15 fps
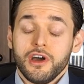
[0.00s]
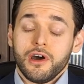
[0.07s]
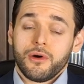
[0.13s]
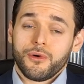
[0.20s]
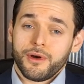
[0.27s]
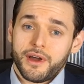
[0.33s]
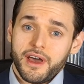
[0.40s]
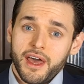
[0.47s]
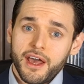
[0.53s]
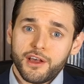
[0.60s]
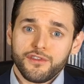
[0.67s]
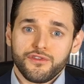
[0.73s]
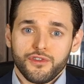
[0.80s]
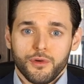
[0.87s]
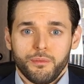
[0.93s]
or
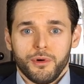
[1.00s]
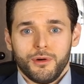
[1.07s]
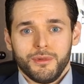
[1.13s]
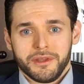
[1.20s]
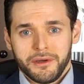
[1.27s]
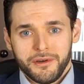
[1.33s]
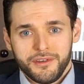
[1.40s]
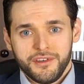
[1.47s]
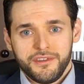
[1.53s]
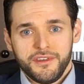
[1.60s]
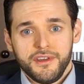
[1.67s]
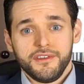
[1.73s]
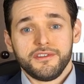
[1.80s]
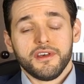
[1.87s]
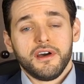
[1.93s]
extrapulmonary
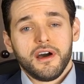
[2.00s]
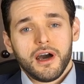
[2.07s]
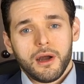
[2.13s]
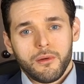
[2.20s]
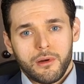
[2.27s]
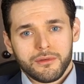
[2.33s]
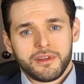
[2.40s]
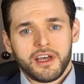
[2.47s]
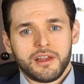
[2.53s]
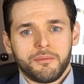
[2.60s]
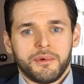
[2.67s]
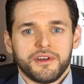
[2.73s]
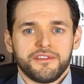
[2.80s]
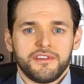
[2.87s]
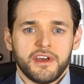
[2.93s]
disease around
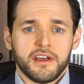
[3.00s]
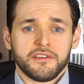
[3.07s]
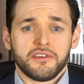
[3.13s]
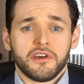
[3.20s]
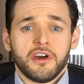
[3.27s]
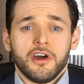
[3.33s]
10%